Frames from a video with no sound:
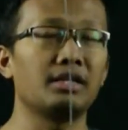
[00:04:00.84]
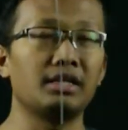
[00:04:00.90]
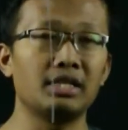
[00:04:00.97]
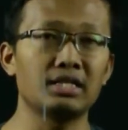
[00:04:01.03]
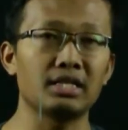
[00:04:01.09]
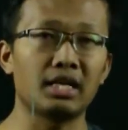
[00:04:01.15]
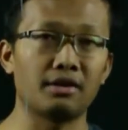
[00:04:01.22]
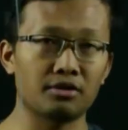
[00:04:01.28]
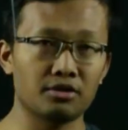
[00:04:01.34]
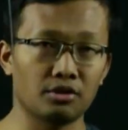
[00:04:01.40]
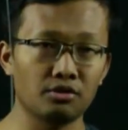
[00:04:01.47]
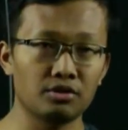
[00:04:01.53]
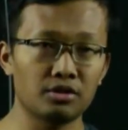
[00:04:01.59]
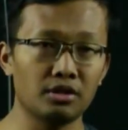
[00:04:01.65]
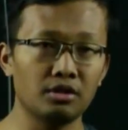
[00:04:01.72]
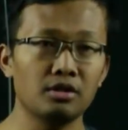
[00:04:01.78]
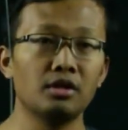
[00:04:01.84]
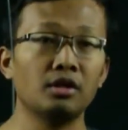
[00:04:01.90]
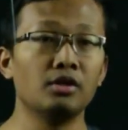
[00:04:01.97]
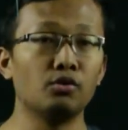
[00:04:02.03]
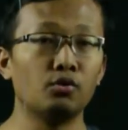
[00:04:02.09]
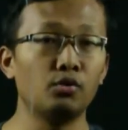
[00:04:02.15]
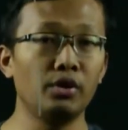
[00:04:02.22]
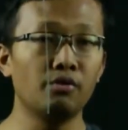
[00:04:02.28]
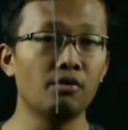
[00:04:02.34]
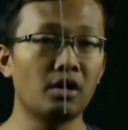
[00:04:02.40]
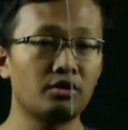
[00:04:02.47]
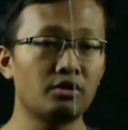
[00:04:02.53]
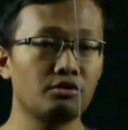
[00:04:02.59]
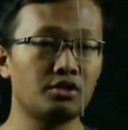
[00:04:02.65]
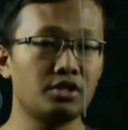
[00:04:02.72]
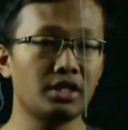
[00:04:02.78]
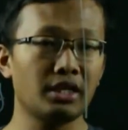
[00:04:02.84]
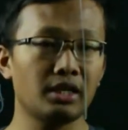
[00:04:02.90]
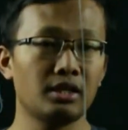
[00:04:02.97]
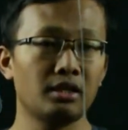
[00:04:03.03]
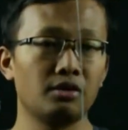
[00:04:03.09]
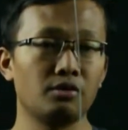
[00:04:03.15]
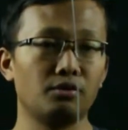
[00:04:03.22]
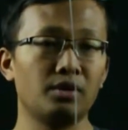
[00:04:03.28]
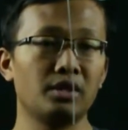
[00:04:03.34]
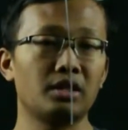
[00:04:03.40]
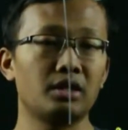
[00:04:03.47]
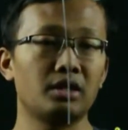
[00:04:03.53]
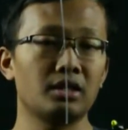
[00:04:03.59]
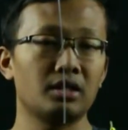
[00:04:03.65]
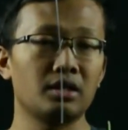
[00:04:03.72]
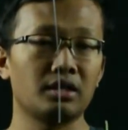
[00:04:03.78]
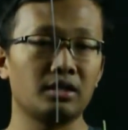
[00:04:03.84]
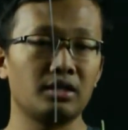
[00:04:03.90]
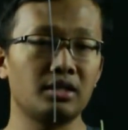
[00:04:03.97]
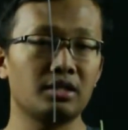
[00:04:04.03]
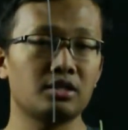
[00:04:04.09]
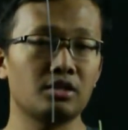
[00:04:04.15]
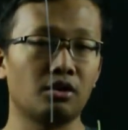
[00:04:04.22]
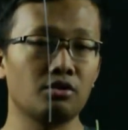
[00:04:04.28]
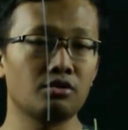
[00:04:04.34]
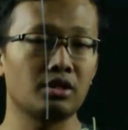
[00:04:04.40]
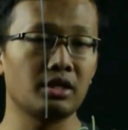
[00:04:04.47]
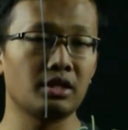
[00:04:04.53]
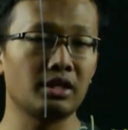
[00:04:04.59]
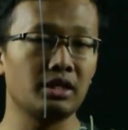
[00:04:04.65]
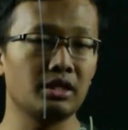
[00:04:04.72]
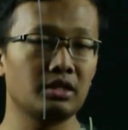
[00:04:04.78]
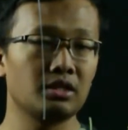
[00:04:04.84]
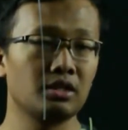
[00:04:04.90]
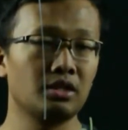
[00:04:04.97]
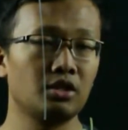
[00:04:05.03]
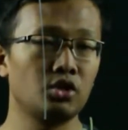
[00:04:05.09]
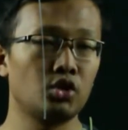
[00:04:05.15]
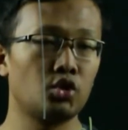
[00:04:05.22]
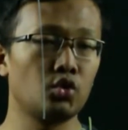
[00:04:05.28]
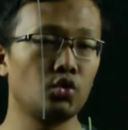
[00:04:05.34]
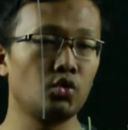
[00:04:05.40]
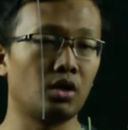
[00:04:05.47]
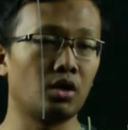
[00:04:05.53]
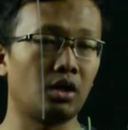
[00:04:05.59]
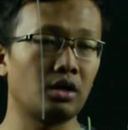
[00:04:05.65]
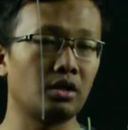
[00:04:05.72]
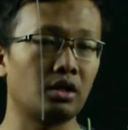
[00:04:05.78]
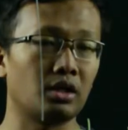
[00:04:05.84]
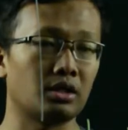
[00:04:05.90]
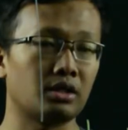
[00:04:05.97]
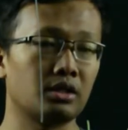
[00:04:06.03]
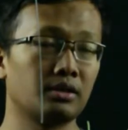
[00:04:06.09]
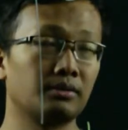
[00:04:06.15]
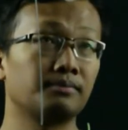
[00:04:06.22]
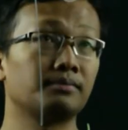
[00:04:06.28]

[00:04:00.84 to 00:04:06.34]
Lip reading: is our solution. We want to check whether this solution is true or not.